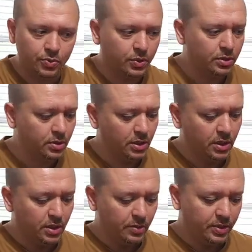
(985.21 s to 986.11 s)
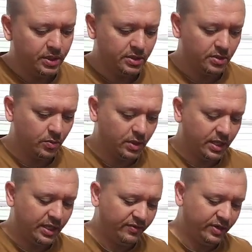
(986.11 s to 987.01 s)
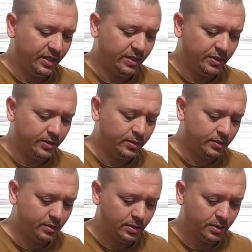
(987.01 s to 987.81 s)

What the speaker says: one because the one I have in here